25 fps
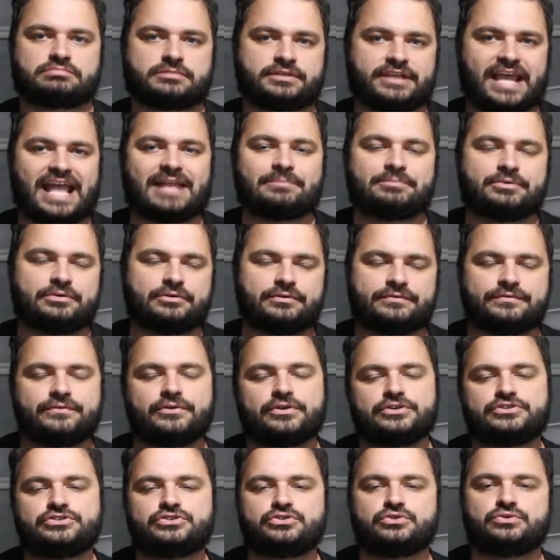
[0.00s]
can be
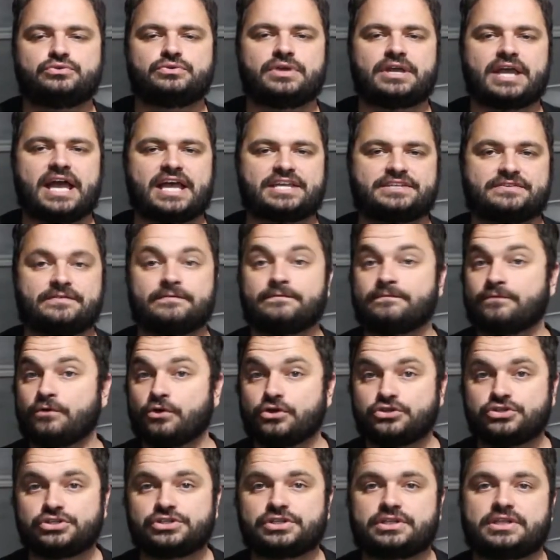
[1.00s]
referred to as
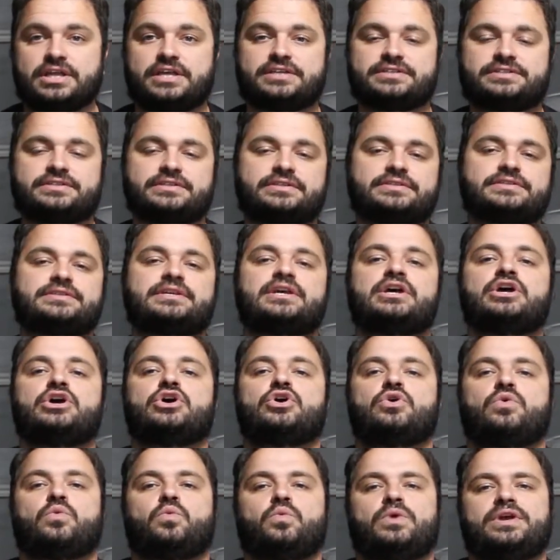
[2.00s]
virgin clusters
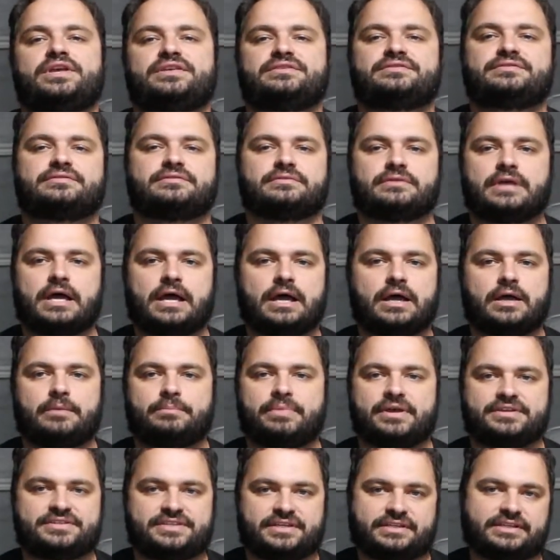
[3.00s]
with
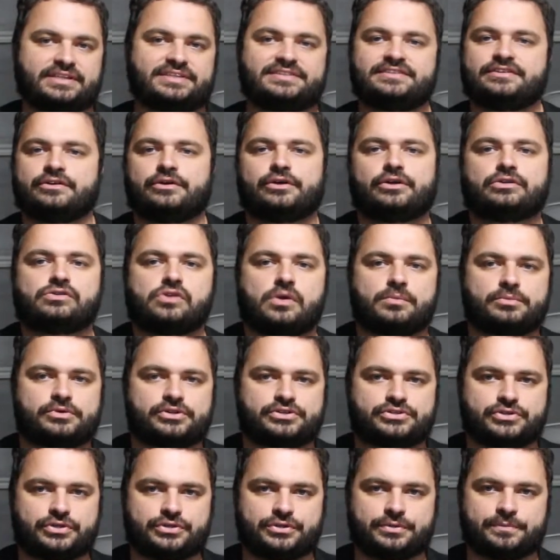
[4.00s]
basically 0
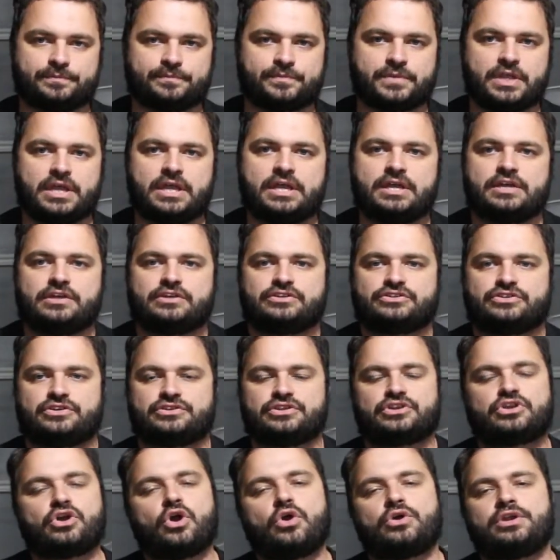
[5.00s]
kilometers on them. So
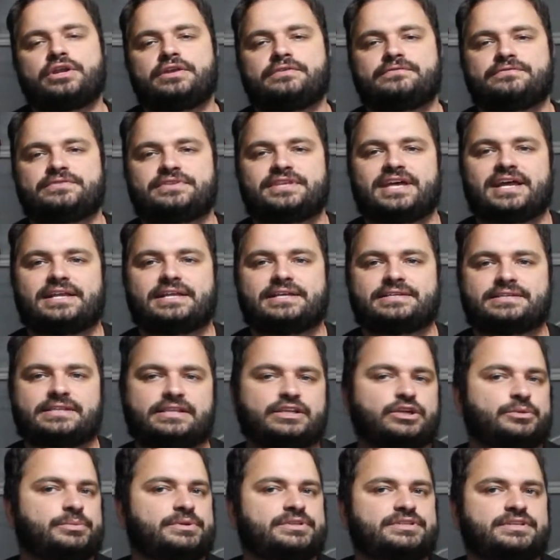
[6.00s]
the coding for that is a
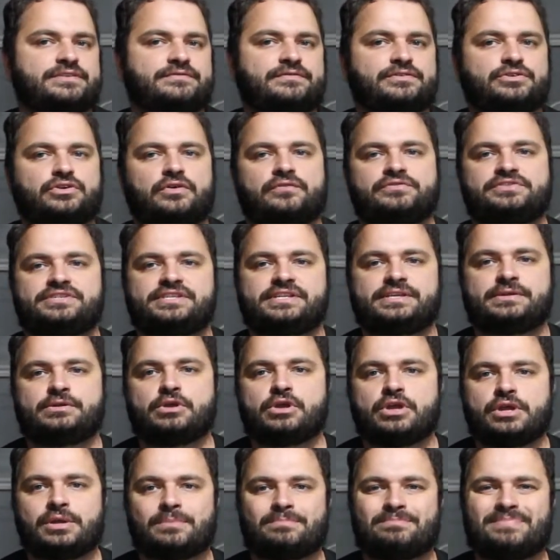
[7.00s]
little bit different. Obviously,
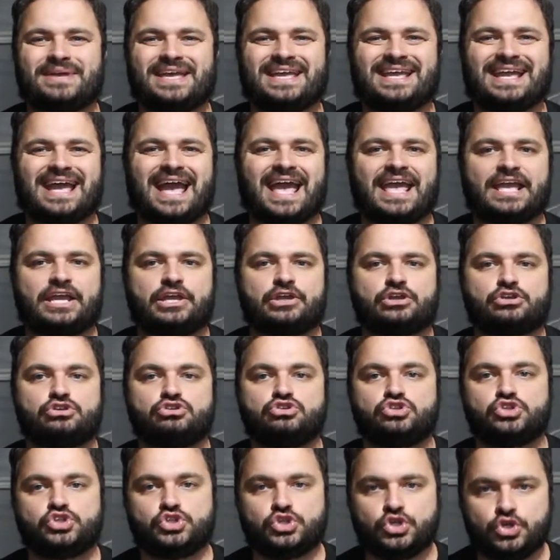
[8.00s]
being a
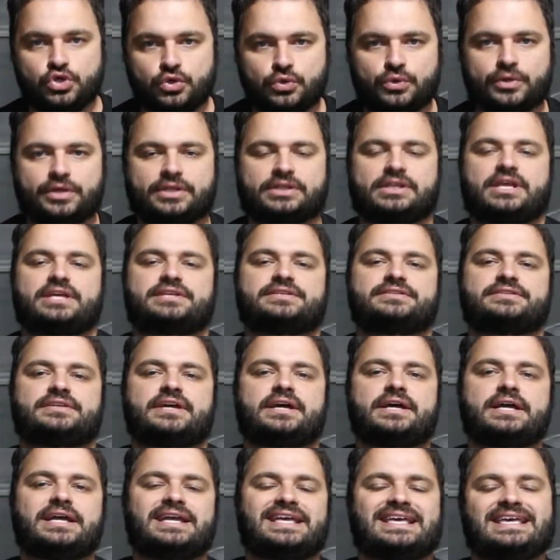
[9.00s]
new
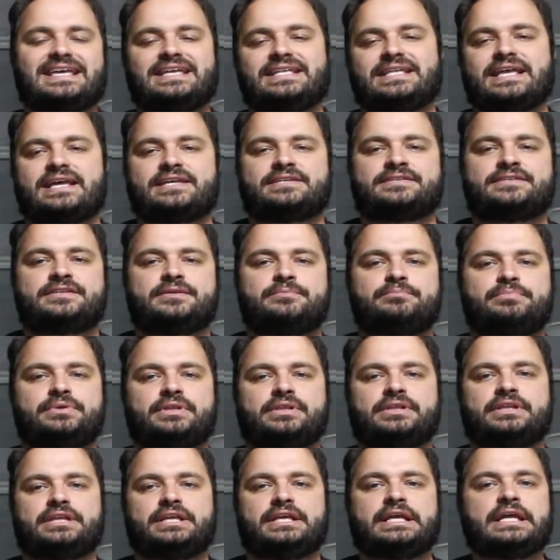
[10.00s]
cluster, it has the
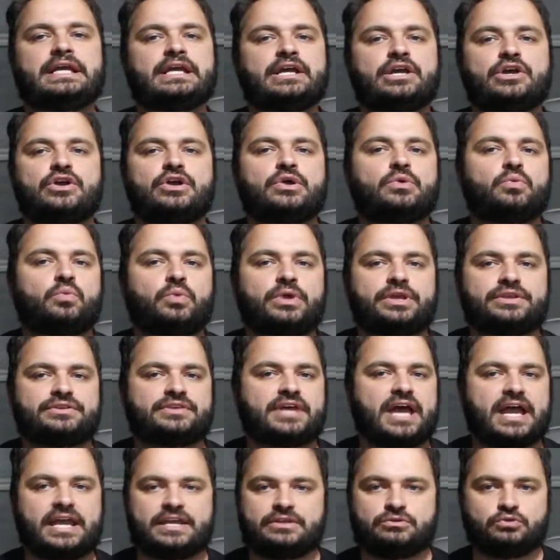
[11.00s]
ability with
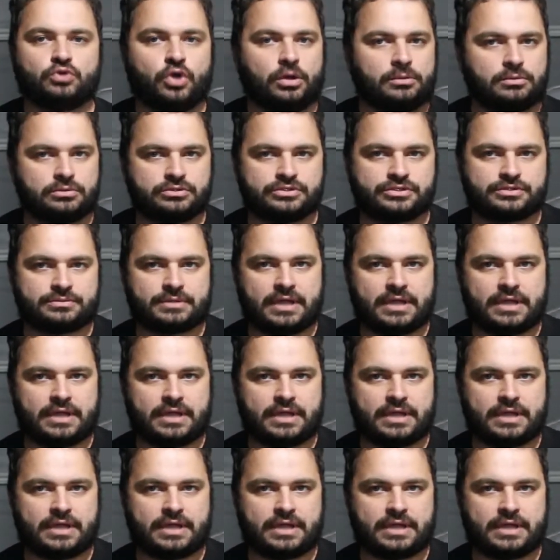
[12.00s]
a normal,